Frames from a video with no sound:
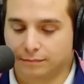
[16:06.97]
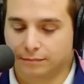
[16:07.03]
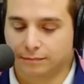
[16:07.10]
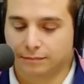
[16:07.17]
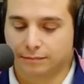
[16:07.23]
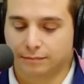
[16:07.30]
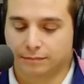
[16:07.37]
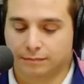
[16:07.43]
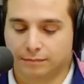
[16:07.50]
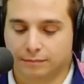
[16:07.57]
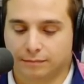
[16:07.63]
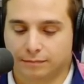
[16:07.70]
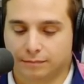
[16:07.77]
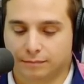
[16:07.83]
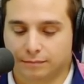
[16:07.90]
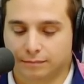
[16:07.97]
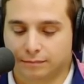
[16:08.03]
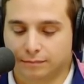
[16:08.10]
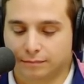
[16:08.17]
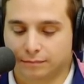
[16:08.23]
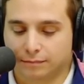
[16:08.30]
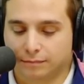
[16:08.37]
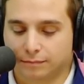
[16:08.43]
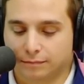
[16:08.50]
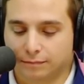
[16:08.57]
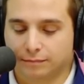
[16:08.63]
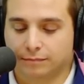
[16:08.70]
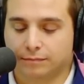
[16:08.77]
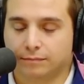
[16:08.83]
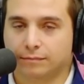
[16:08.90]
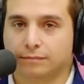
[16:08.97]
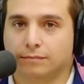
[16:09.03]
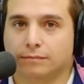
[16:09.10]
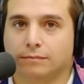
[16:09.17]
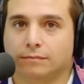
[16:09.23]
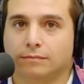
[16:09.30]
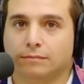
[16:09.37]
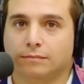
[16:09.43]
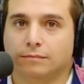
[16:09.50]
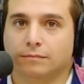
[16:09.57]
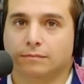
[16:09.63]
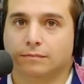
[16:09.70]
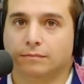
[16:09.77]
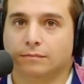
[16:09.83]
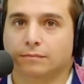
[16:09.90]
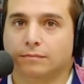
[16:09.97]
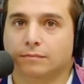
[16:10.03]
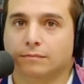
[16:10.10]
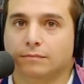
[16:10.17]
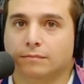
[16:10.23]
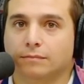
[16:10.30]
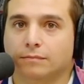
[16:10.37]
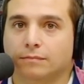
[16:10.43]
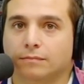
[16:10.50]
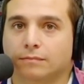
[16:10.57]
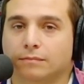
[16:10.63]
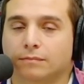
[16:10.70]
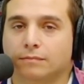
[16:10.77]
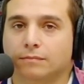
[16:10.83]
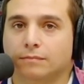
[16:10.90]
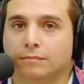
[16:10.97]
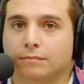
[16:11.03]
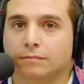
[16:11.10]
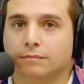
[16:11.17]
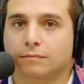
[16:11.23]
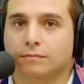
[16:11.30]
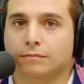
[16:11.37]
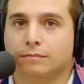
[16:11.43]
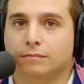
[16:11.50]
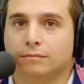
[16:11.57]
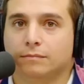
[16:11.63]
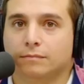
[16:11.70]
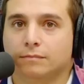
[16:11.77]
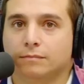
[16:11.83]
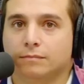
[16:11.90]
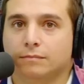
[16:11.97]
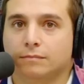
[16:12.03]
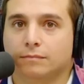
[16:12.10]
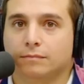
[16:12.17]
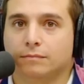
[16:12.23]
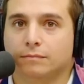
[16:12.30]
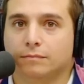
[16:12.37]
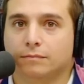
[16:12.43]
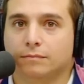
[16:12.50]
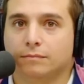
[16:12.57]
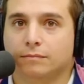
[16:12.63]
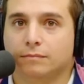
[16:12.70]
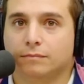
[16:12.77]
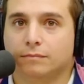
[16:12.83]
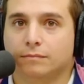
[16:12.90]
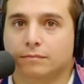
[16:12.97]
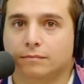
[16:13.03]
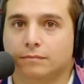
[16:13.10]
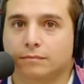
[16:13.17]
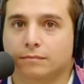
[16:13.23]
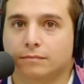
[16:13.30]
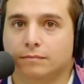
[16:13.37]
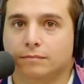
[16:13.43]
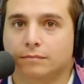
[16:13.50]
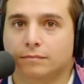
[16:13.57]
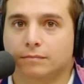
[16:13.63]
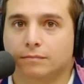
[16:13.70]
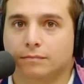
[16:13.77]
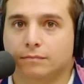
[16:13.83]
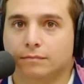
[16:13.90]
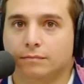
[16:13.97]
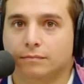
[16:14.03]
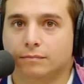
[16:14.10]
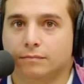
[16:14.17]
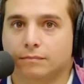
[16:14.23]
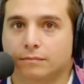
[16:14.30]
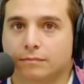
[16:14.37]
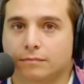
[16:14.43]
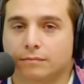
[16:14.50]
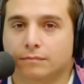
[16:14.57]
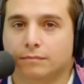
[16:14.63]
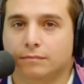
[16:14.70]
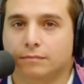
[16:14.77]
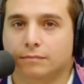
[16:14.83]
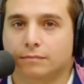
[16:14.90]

(silent)